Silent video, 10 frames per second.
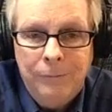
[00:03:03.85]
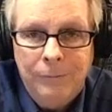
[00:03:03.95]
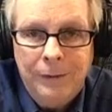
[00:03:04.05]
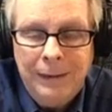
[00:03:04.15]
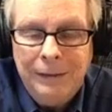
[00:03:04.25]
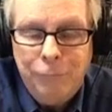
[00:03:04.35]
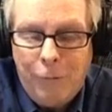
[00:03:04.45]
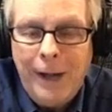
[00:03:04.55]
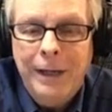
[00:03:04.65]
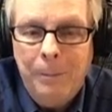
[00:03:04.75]
that's
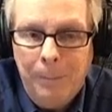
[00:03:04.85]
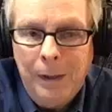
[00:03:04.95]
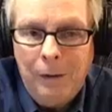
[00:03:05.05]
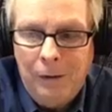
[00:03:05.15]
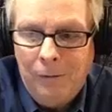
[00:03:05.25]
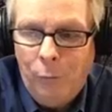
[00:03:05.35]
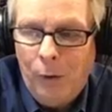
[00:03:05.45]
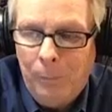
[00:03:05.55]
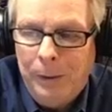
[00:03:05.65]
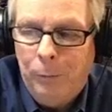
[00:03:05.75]
right in the middle of where
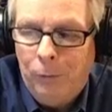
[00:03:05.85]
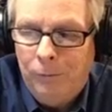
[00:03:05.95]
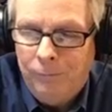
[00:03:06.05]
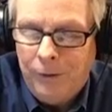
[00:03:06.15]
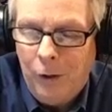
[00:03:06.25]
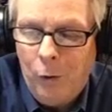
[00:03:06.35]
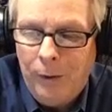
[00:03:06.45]
people go.